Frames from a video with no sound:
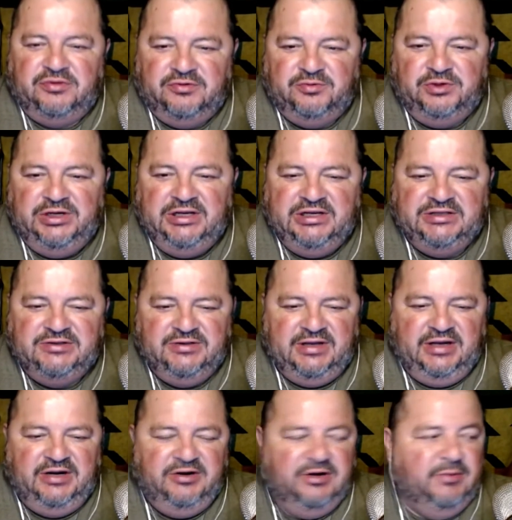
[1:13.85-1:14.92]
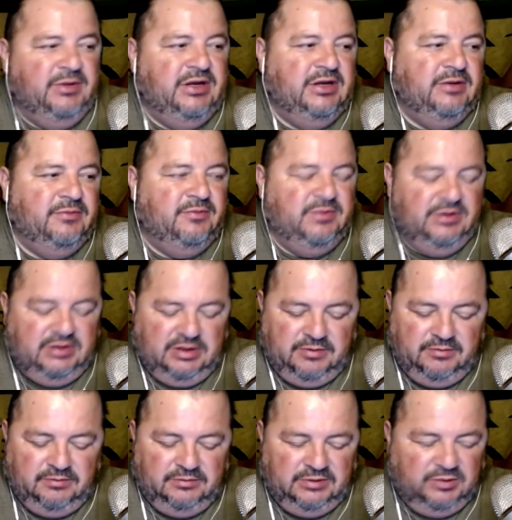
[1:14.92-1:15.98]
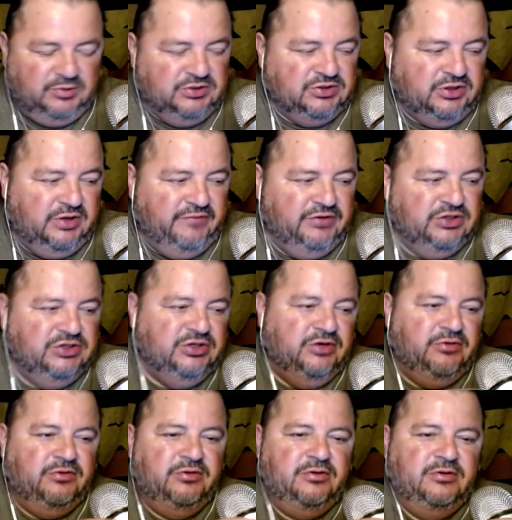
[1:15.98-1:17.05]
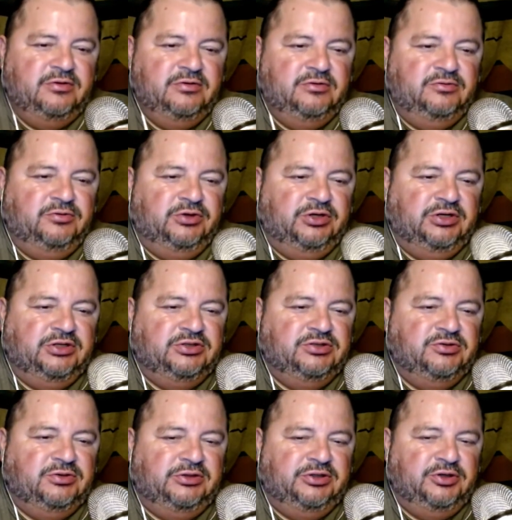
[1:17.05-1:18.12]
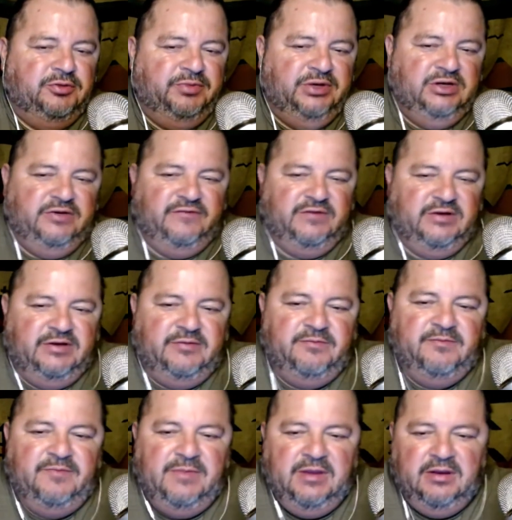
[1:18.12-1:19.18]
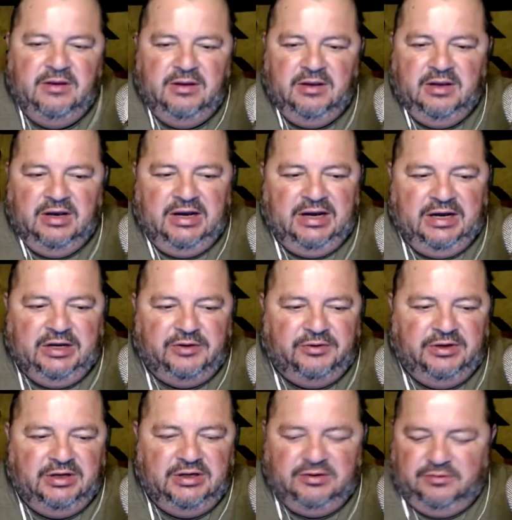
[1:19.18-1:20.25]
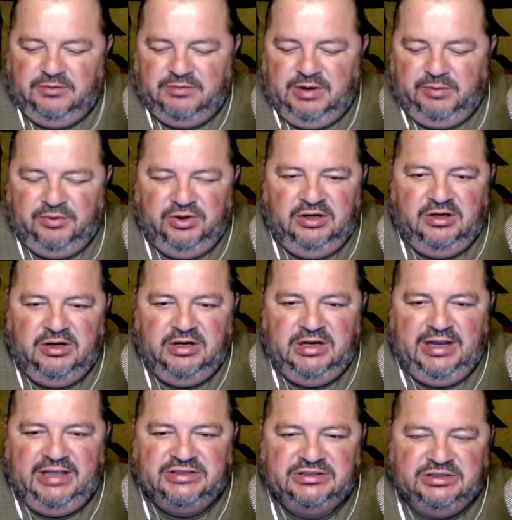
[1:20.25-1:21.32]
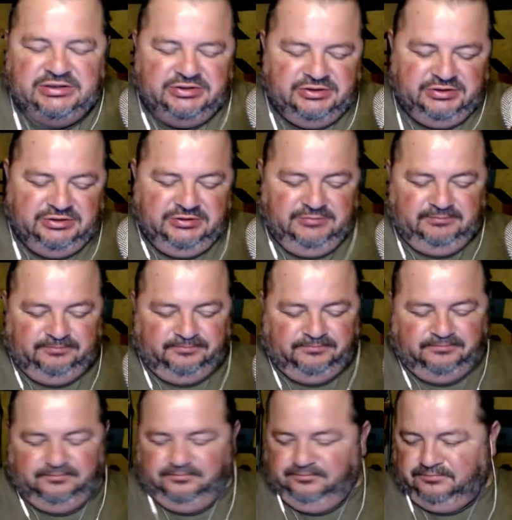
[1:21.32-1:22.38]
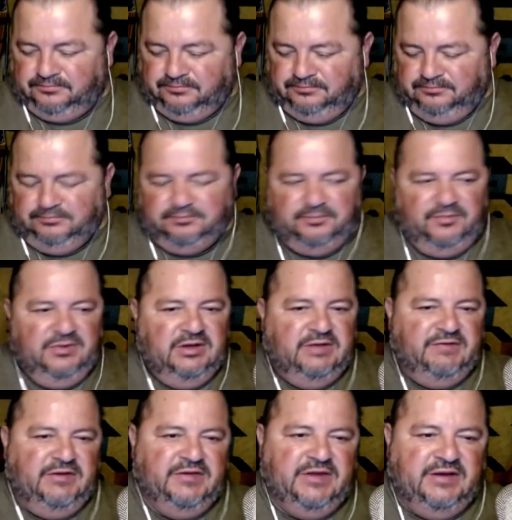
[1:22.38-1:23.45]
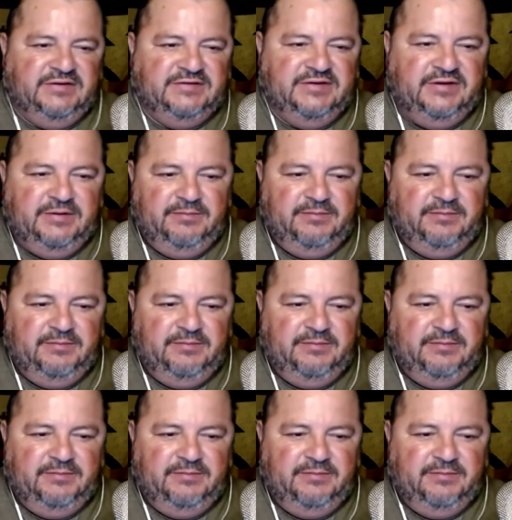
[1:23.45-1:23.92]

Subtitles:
We'll get into that here in a minute, but like we start every show, we're gonna do a little bit of honoring and remembering ancestors, giving thanks to them.